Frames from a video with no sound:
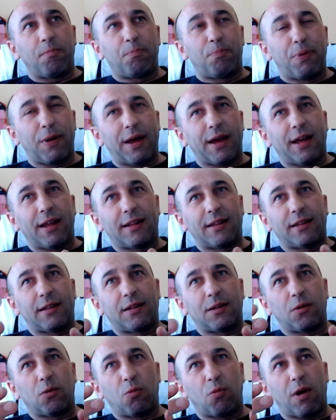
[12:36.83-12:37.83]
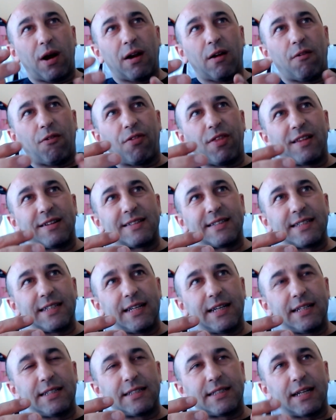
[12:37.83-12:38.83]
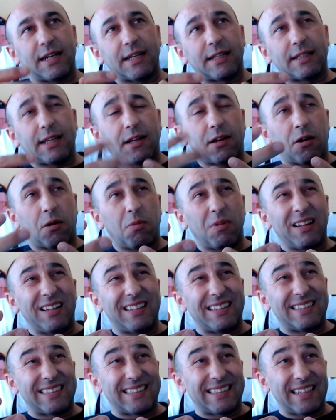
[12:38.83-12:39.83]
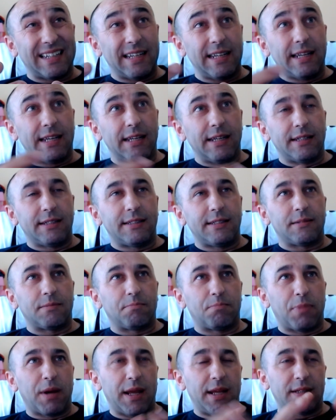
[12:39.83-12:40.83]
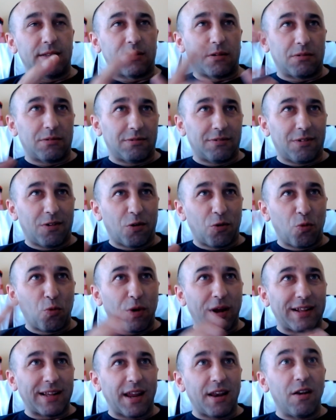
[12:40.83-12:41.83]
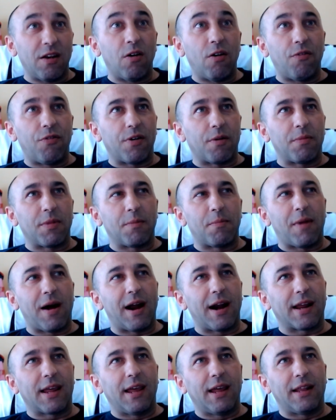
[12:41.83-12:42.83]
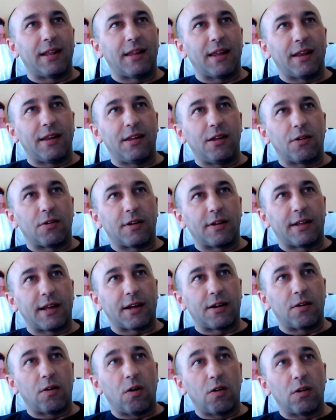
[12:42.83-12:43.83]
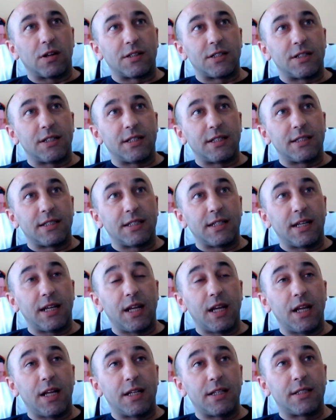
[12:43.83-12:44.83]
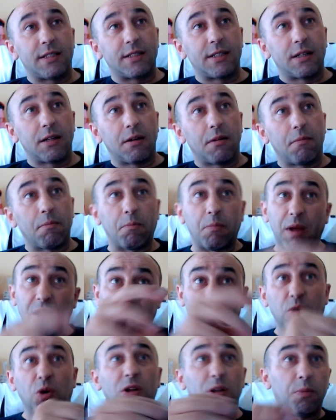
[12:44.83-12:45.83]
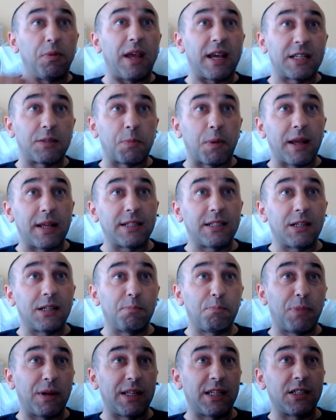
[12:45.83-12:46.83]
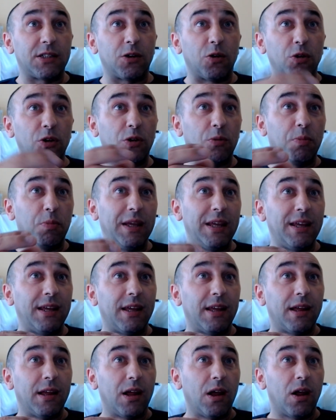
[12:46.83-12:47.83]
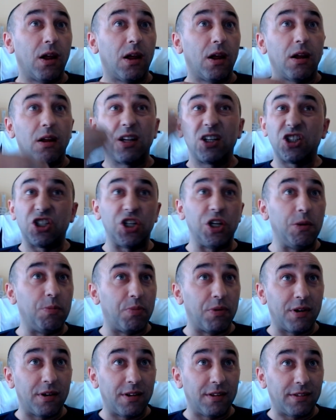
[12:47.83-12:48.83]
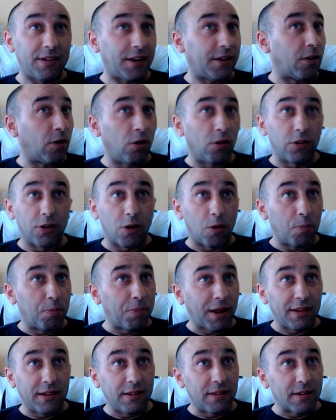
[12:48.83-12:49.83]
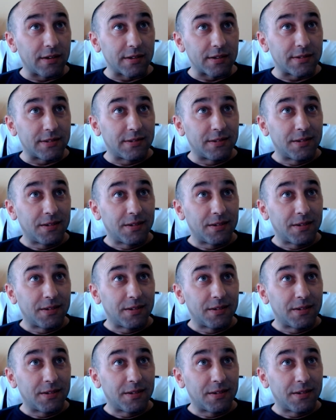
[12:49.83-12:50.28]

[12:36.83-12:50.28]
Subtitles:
but one of the things that I normally say is, based on what I know from the market and the other technologies, is it's going to be expensive, but it's going to be cheaper than all the competitors.